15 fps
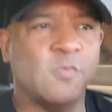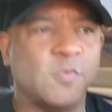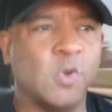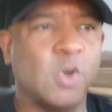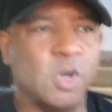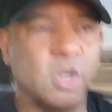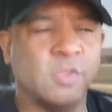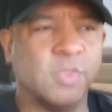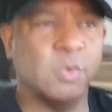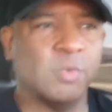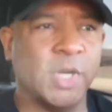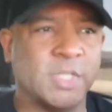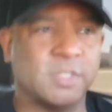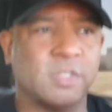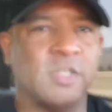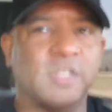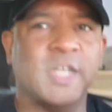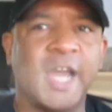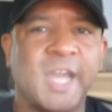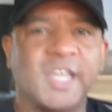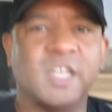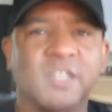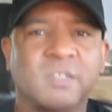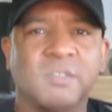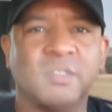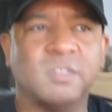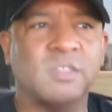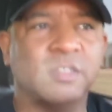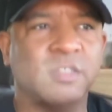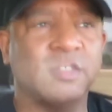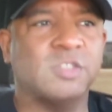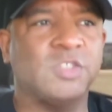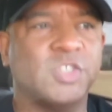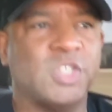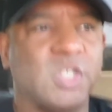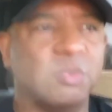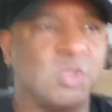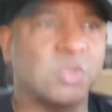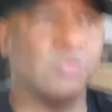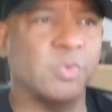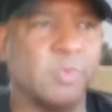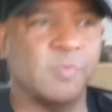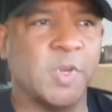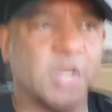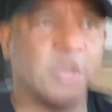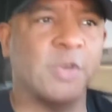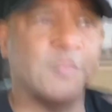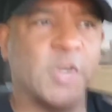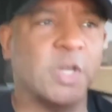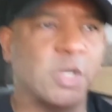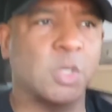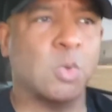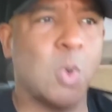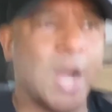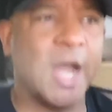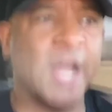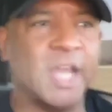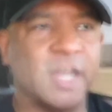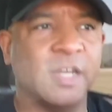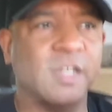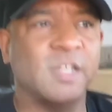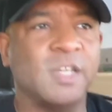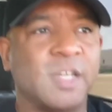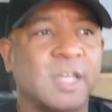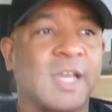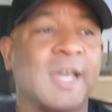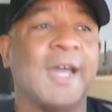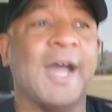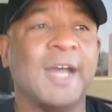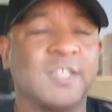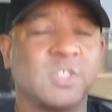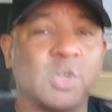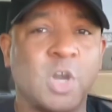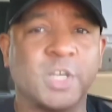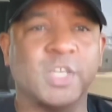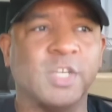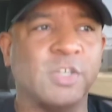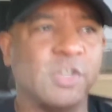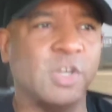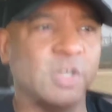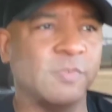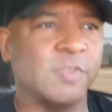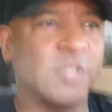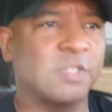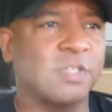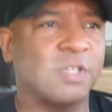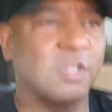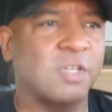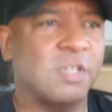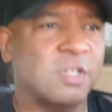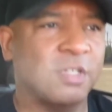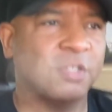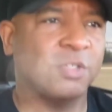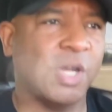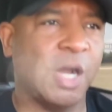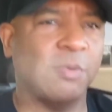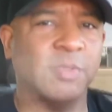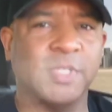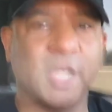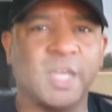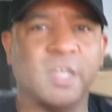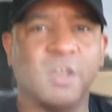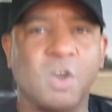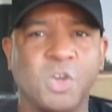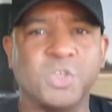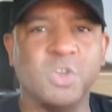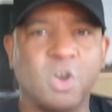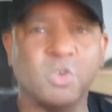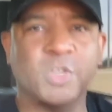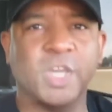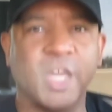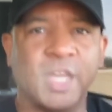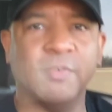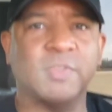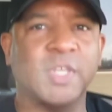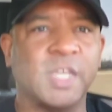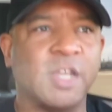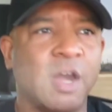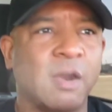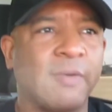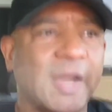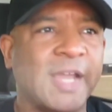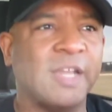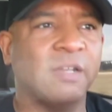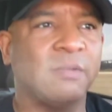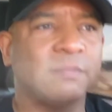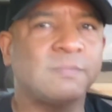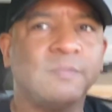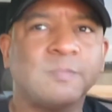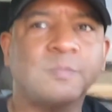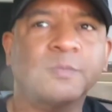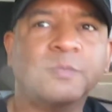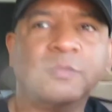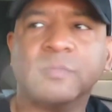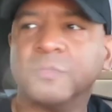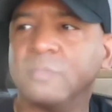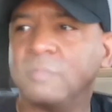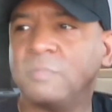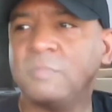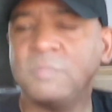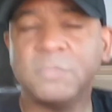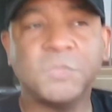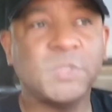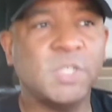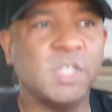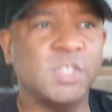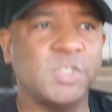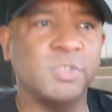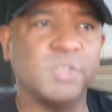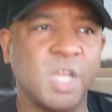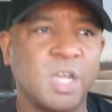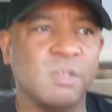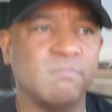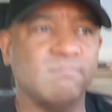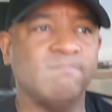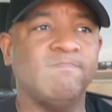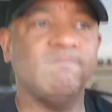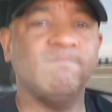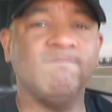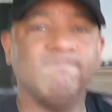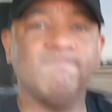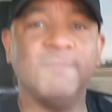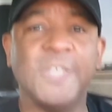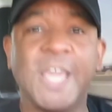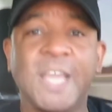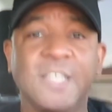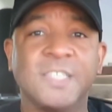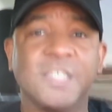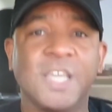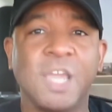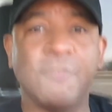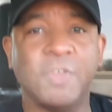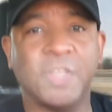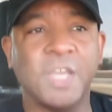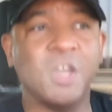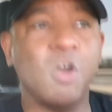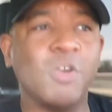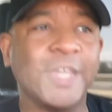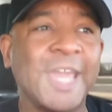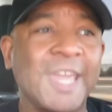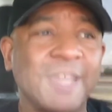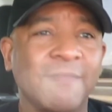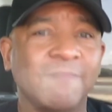for the rest of the night, she was very, very quiet. I started getting nervous. So I was like, are you okay? Everything all right? And she was like, yes, everything okay.